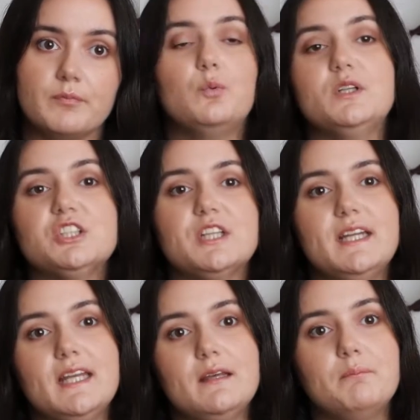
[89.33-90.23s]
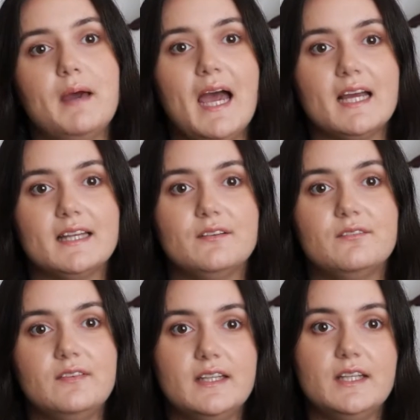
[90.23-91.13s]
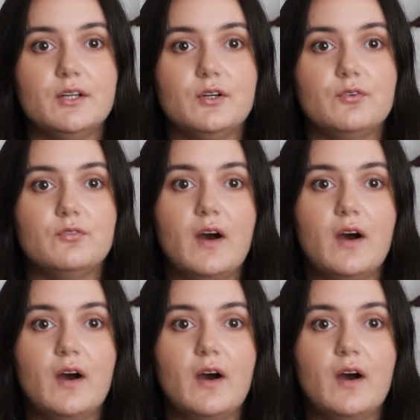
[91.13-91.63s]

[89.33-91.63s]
which can impact the video